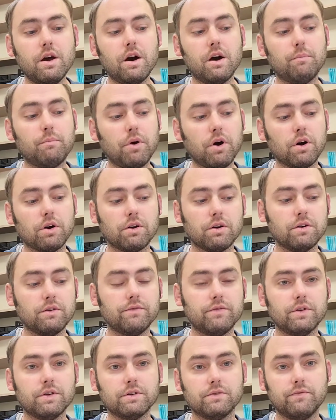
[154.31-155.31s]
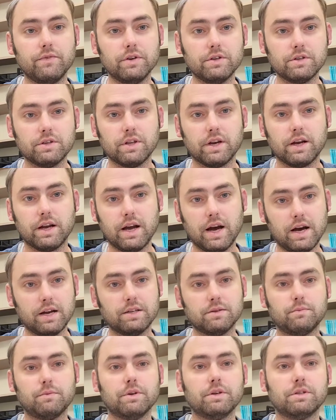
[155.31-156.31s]
a part of this vision that God
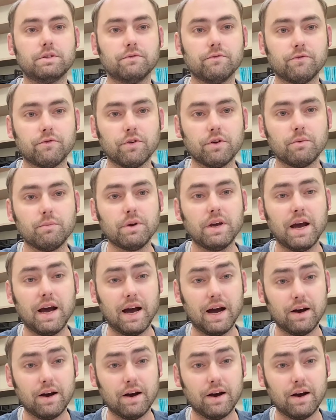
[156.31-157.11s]
has placed in front of me